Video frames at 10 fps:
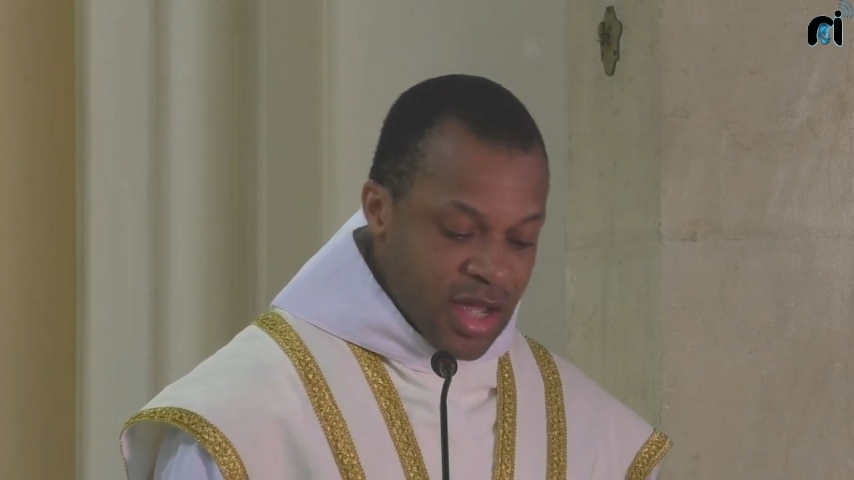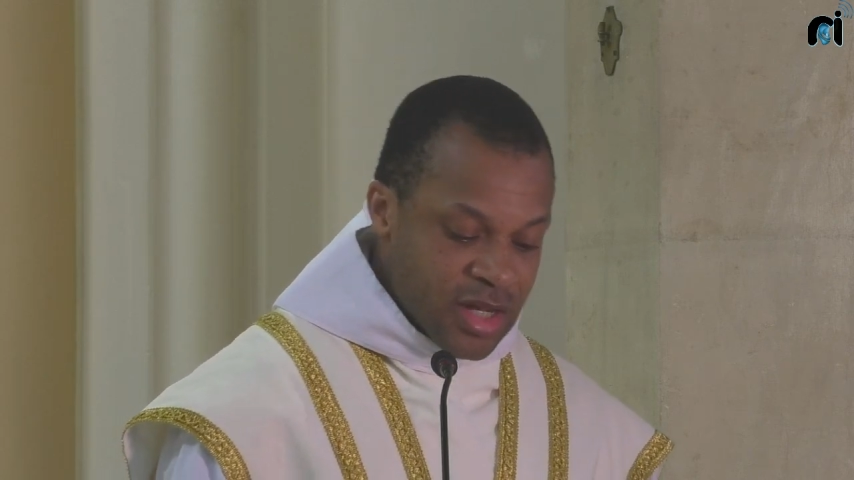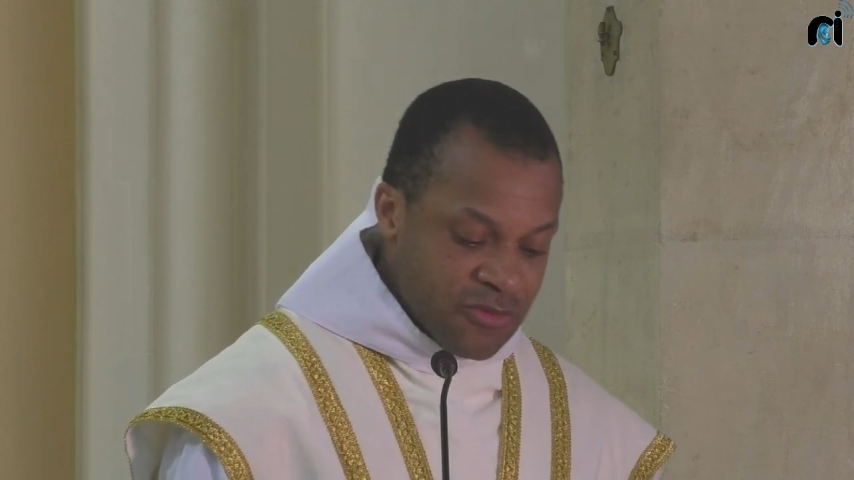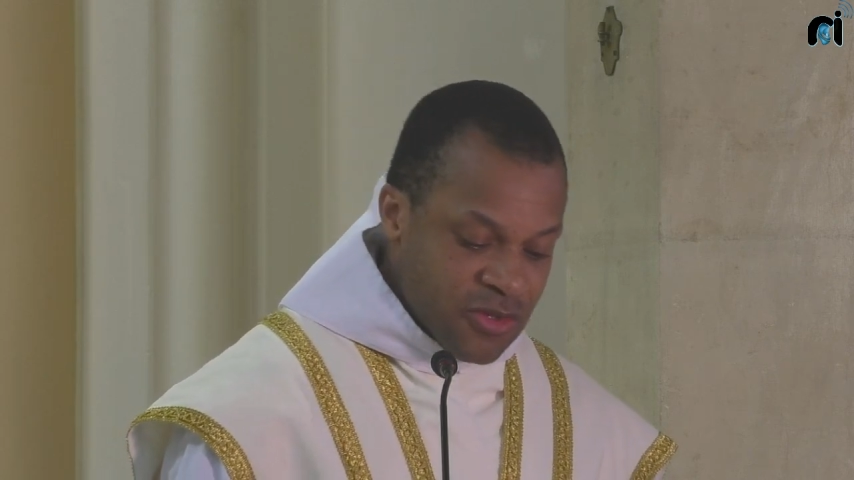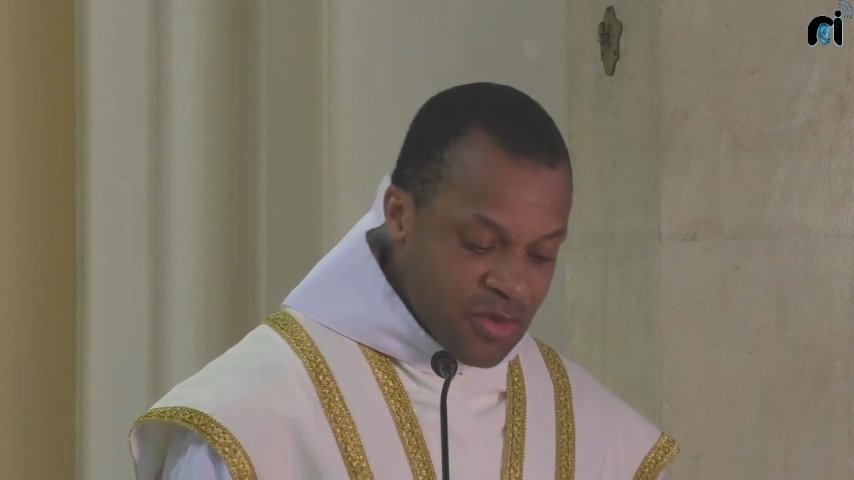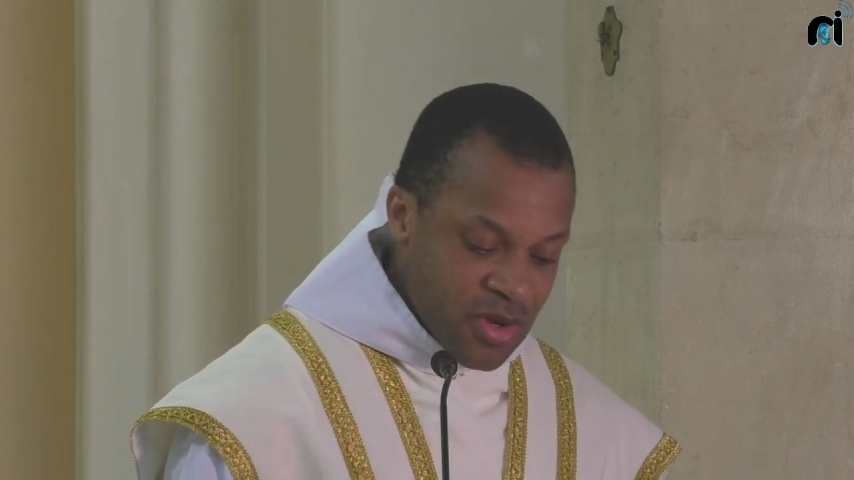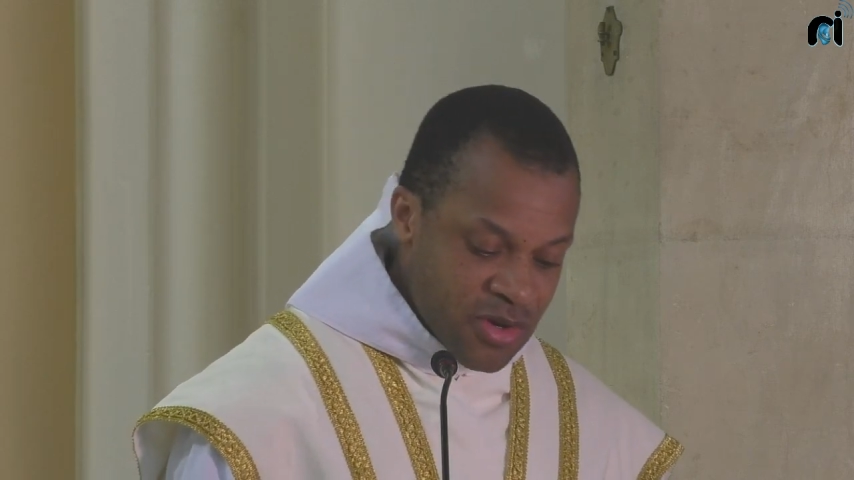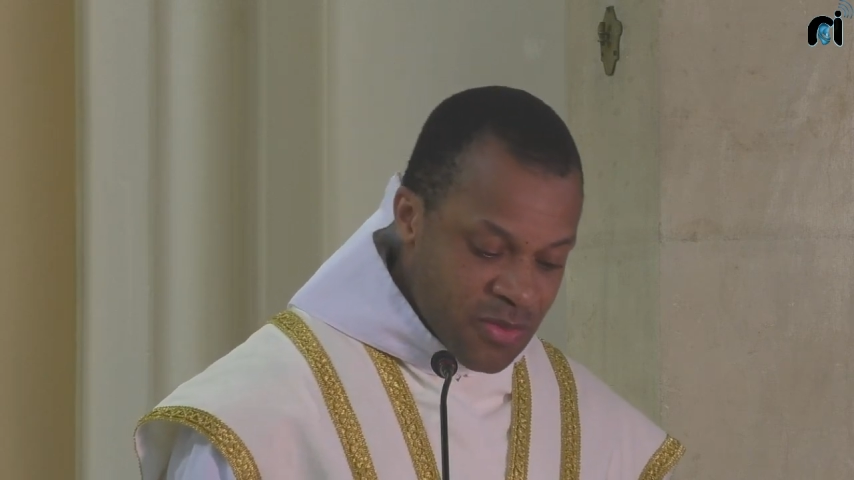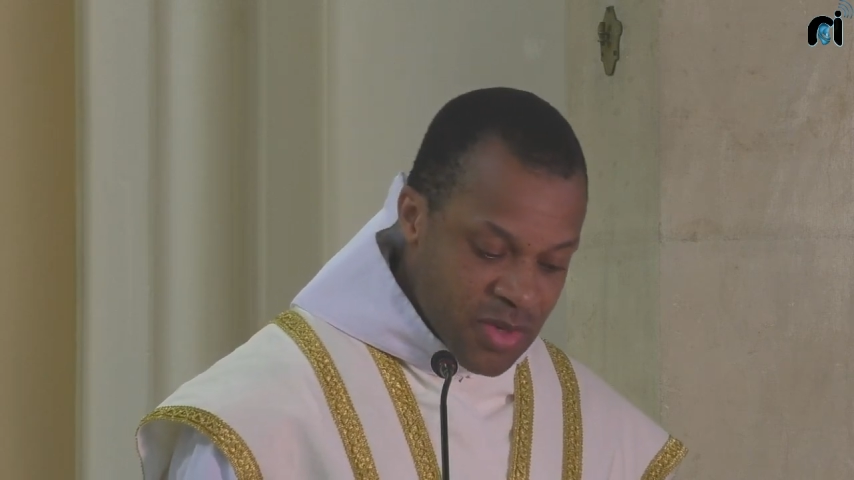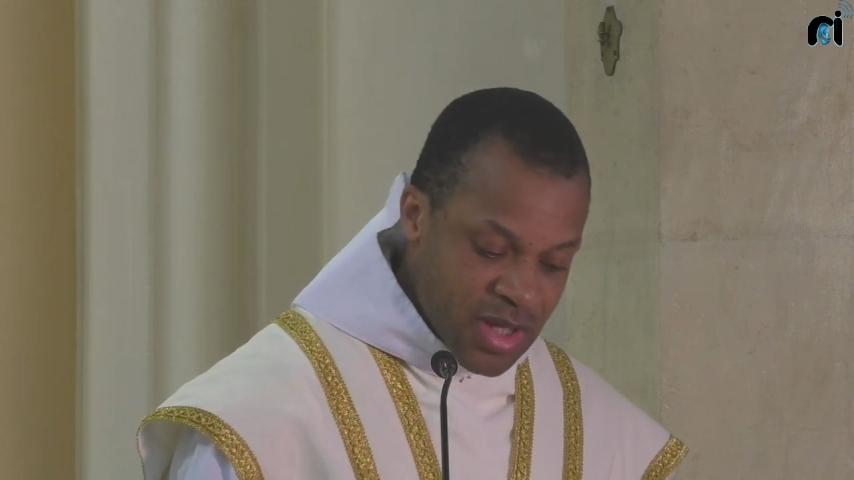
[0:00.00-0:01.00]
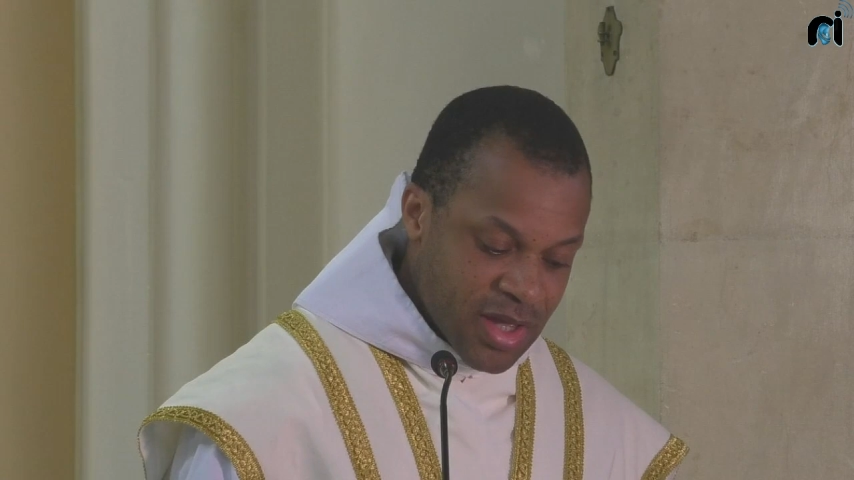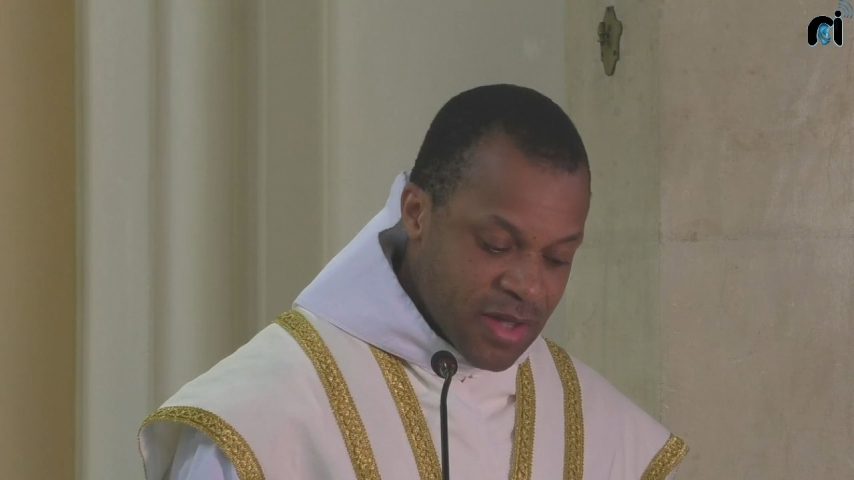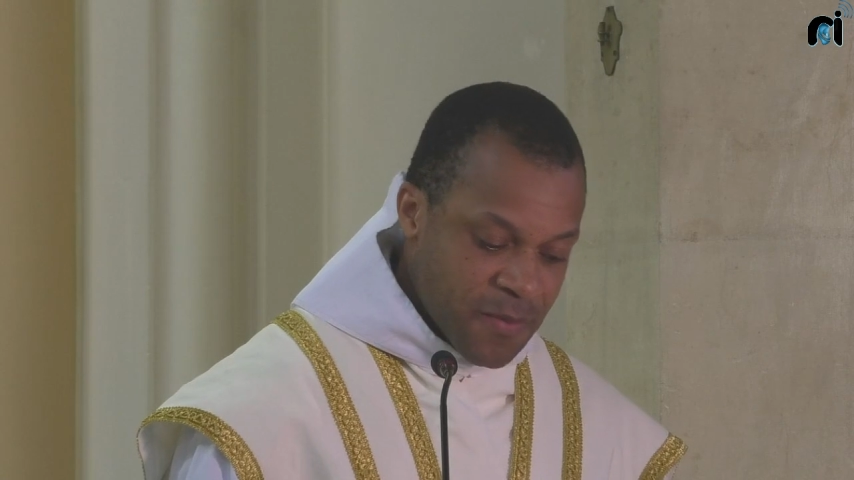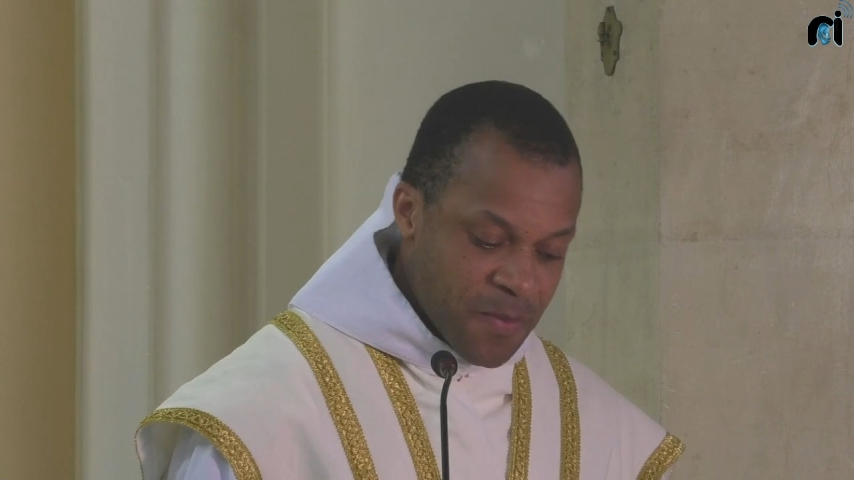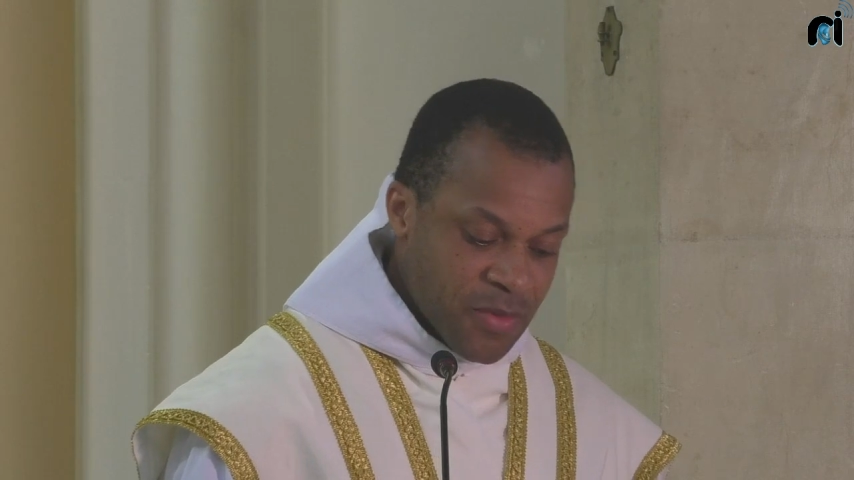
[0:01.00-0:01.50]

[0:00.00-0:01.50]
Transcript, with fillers: And if you are aware